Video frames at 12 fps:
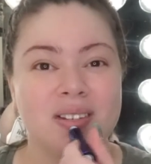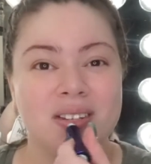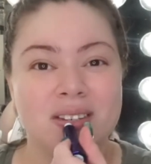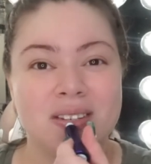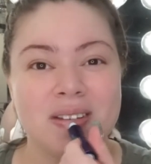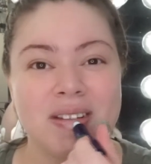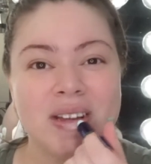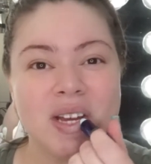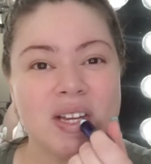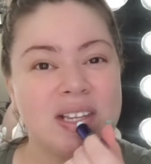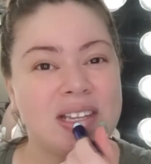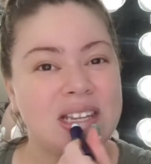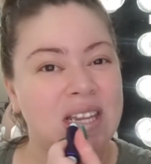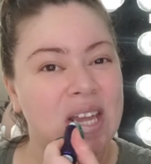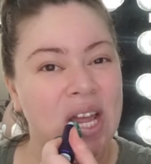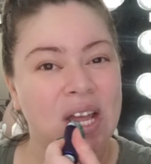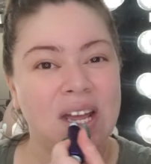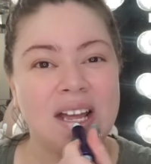just so that you
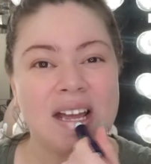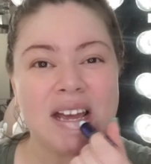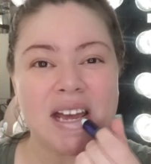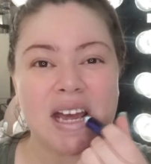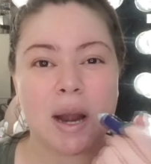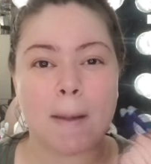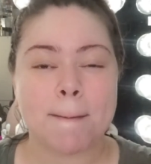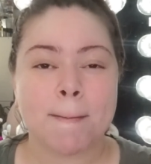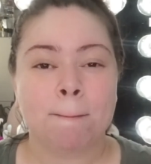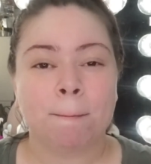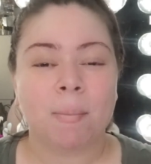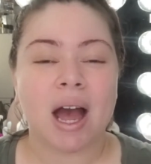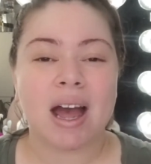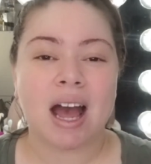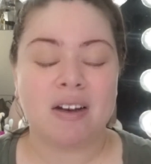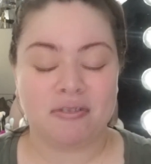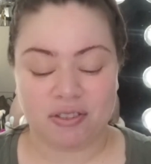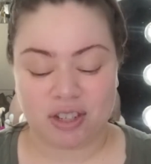see, and I
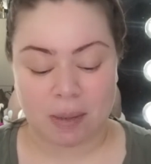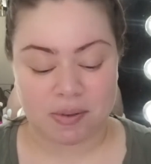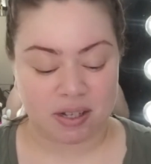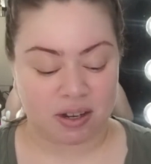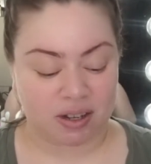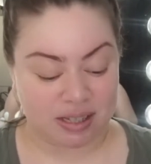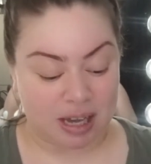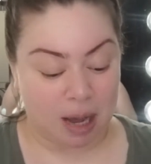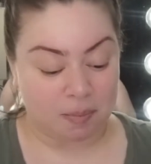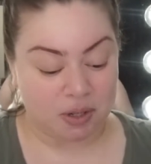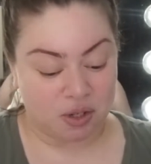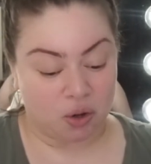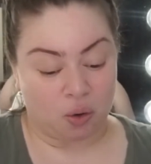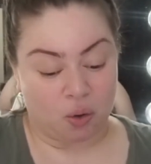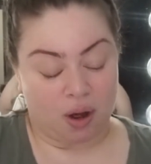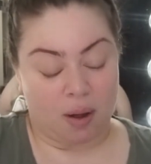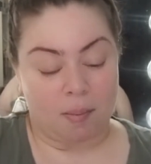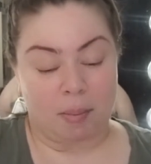have chapstick on top,
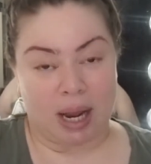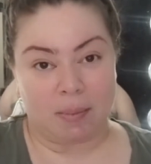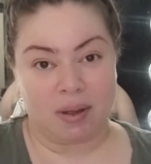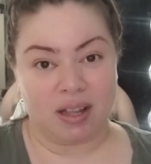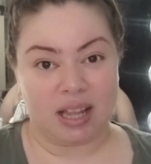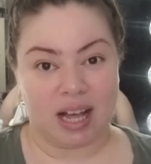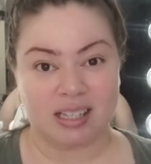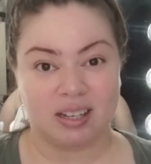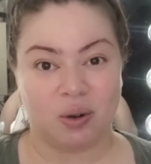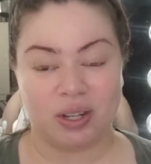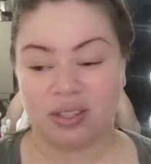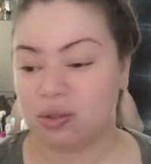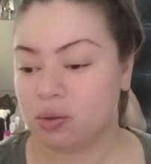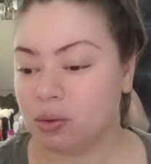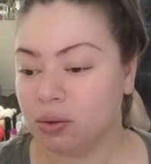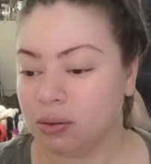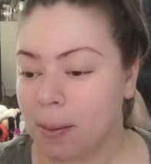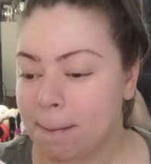so maybe that's going
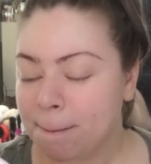to,